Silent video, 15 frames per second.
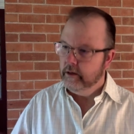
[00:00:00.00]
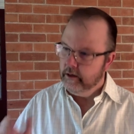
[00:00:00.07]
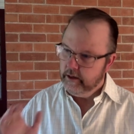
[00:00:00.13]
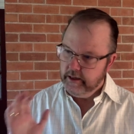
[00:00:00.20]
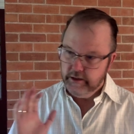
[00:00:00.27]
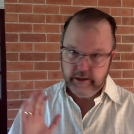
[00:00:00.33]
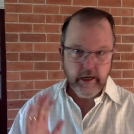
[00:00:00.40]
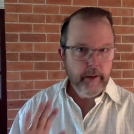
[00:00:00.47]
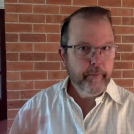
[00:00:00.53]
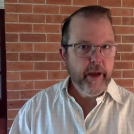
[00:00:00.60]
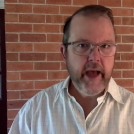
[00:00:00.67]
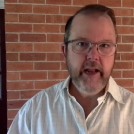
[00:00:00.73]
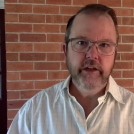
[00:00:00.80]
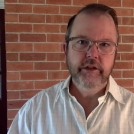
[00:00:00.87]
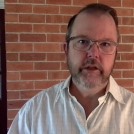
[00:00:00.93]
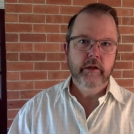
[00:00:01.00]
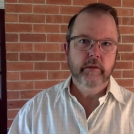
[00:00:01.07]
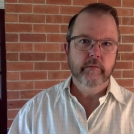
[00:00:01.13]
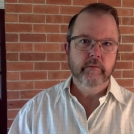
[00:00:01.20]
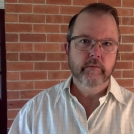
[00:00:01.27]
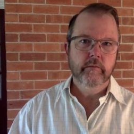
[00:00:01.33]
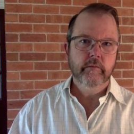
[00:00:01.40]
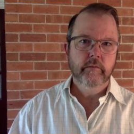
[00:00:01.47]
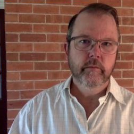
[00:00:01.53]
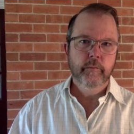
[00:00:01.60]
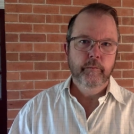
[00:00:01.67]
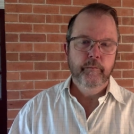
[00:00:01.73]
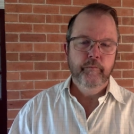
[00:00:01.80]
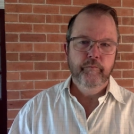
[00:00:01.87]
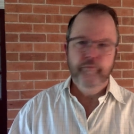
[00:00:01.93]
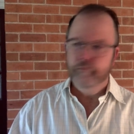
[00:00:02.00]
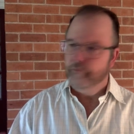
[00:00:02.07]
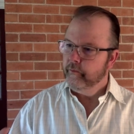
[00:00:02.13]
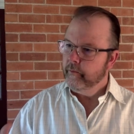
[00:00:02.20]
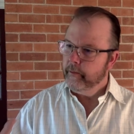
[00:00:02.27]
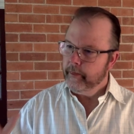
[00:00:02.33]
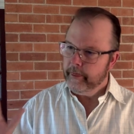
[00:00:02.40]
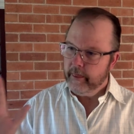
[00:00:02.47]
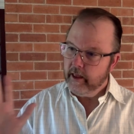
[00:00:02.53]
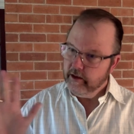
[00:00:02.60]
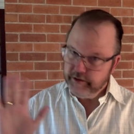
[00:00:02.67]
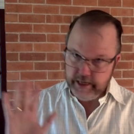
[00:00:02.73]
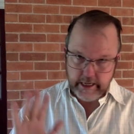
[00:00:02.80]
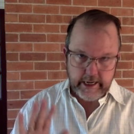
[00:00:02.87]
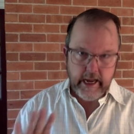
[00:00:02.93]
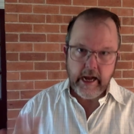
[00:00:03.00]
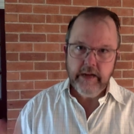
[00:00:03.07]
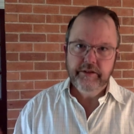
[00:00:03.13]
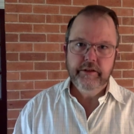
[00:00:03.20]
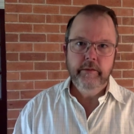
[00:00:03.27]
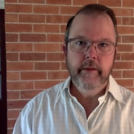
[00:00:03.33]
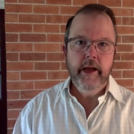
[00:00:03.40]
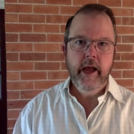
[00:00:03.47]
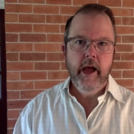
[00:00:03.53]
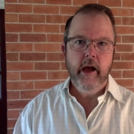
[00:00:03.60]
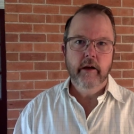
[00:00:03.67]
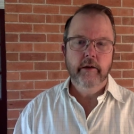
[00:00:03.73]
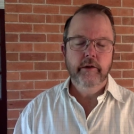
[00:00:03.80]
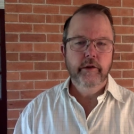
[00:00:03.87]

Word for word: He's going to banish them. He's going to cast them out.